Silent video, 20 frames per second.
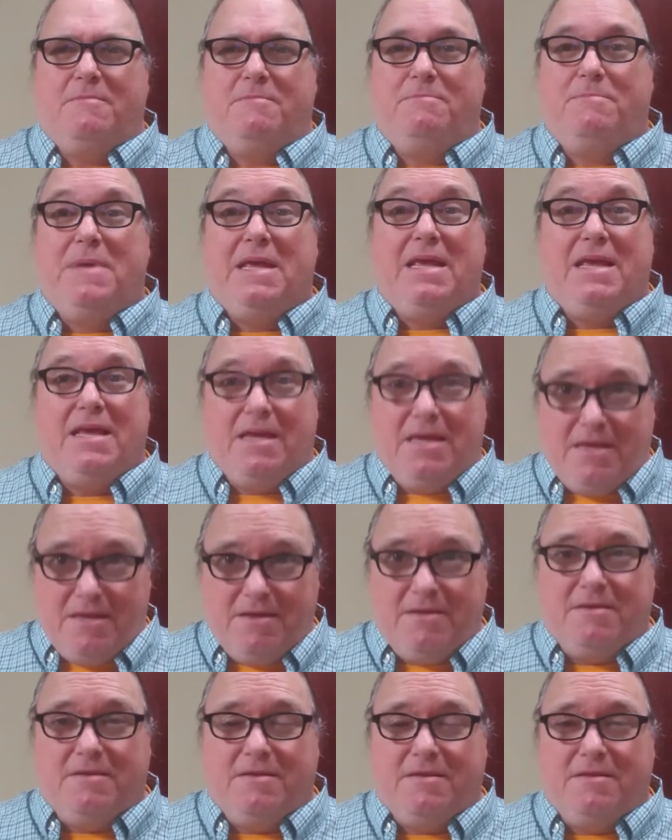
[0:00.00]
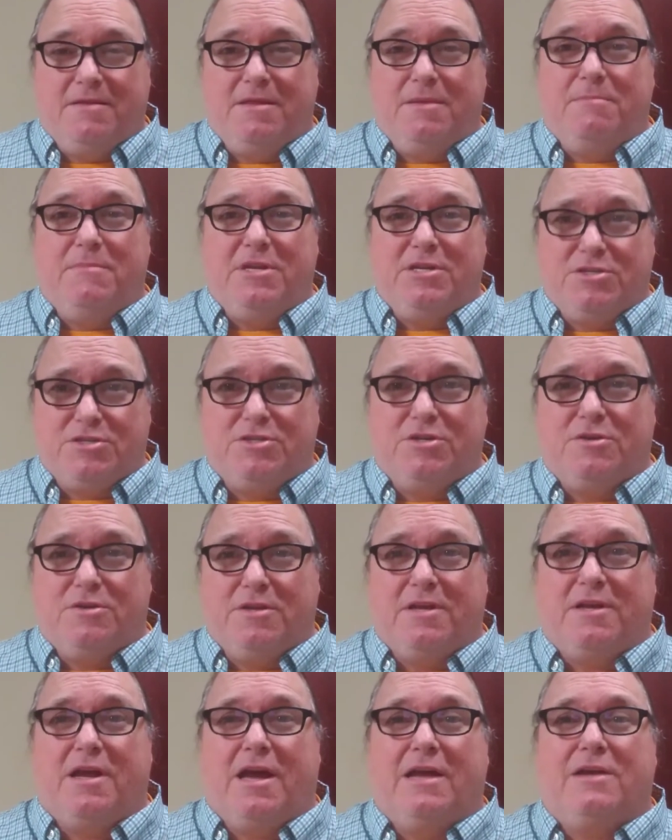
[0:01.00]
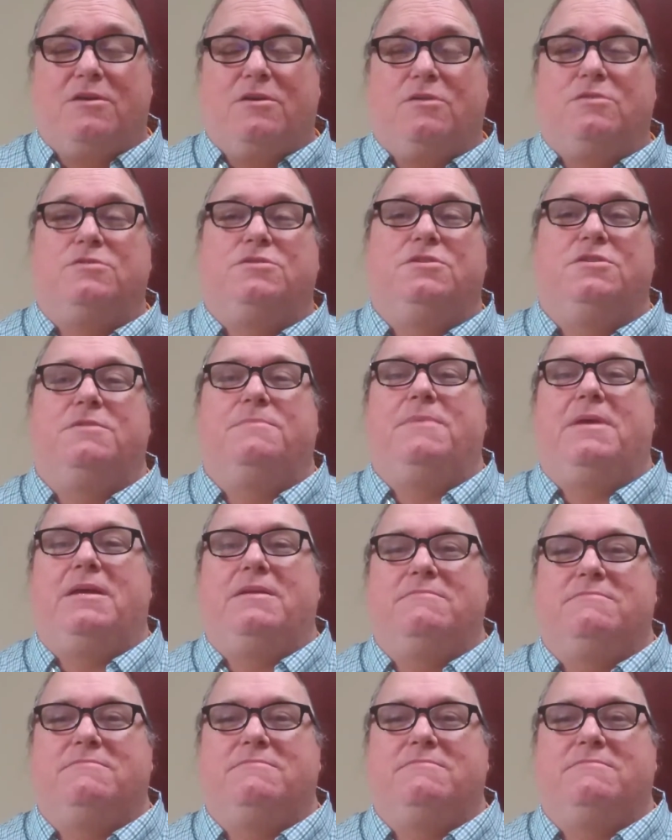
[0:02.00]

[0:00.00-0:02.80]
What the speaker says: Be the minister that God called you to be.